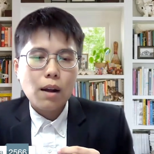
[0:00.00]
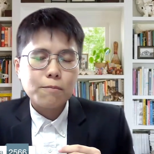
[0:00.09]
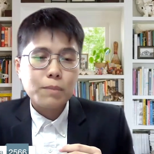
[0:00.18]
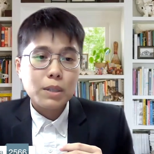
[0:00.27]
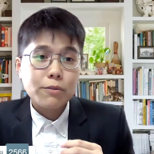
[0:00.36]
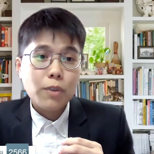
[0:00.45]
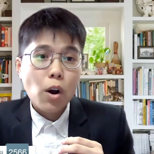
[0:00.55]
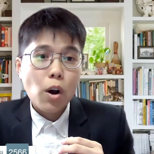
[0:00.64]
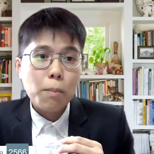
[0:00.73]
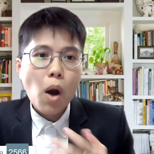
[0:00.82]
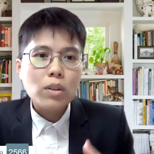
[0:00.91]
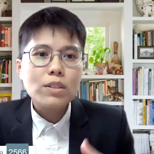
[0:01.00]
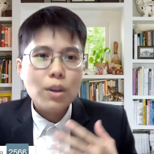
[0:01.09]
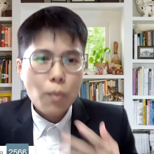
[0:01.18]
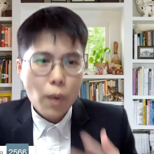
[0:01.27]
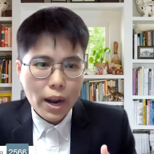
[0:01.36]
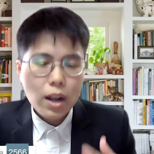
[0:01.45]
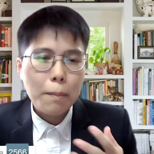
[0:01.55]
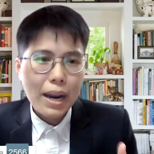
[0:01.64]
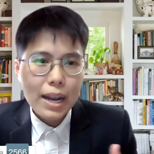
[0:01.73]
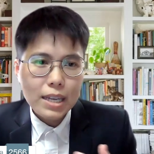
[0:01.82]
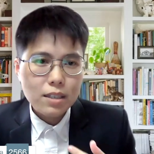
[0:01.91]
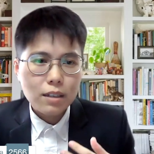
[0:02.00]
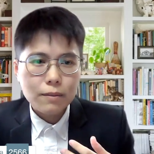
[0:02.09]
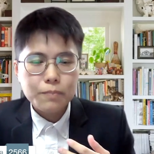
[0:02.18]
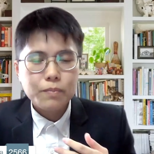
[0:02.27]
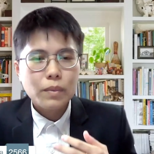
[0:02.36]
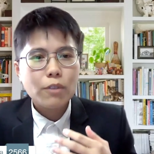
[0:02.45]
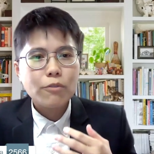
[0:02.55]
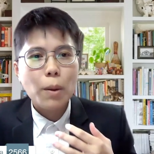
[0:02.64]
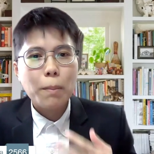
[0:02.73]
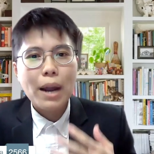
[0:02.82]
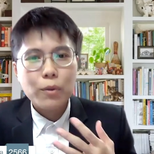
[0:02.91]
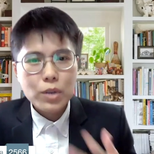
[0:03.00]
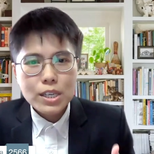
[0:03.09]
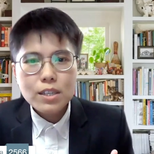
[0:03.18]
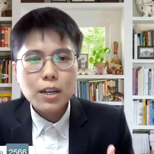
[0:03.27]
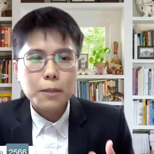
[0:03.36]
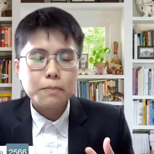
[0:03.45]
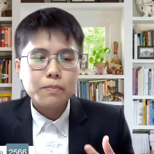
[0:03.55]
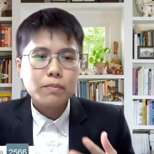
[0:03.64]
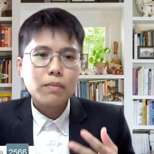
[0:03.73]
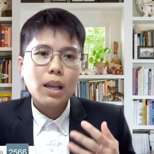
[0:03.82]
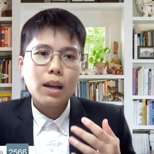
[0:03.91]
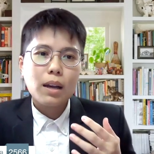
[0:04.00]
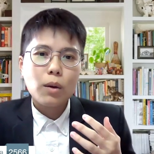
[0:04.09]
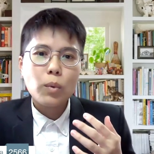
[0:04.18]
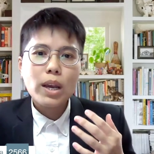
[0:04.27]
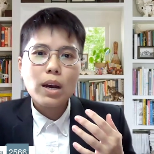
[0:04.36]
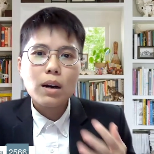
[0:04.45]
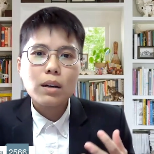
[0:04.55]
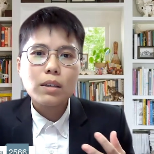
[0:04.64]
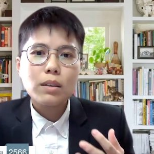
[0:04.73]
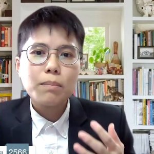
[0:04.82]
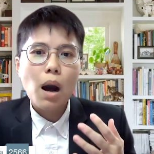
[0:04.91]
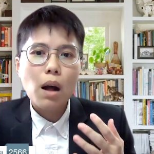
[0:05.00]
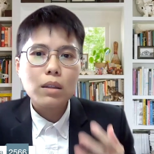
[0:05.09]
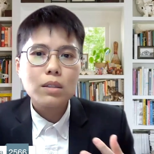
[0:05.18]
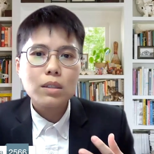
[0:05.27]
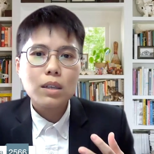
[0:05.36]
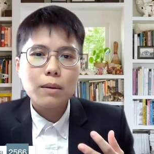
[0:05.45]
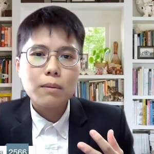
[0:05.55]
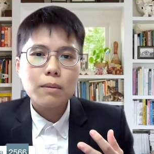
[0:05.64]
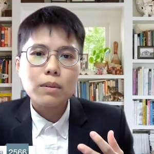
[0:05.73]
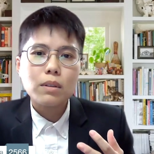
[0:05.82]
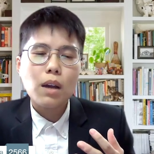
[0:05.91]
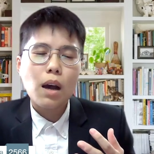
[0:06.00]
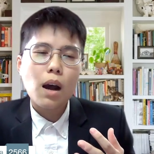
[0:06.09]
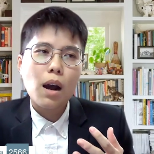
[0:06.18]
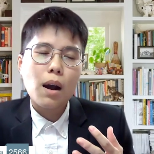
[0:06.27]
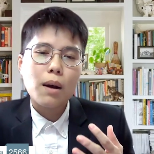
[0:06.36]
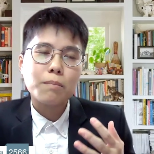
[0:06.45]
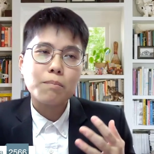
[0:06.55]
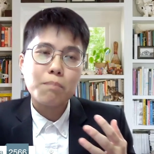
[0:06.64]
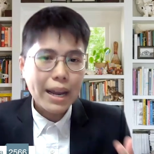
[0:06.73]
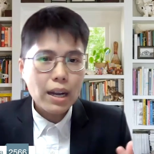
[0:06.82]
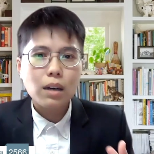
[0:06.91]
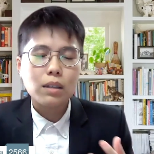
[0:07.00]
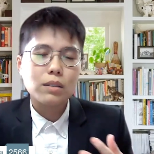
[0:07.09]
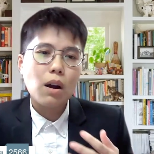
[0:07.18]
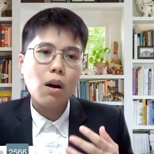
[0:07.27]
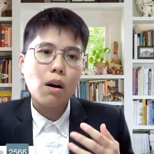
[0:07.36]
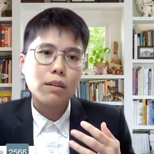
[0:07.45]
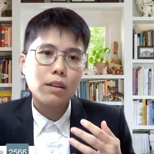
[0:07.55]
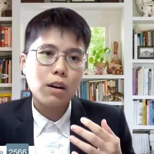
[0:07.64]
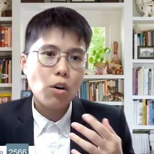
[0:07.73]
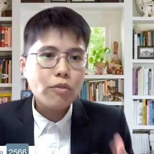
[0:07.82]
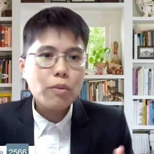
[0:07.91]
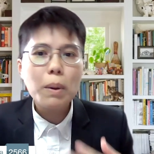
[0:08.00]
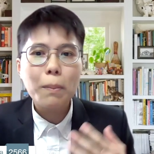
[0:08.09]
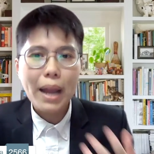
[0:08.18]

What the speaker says: But for policy recommendation for my research, we policy makers or the government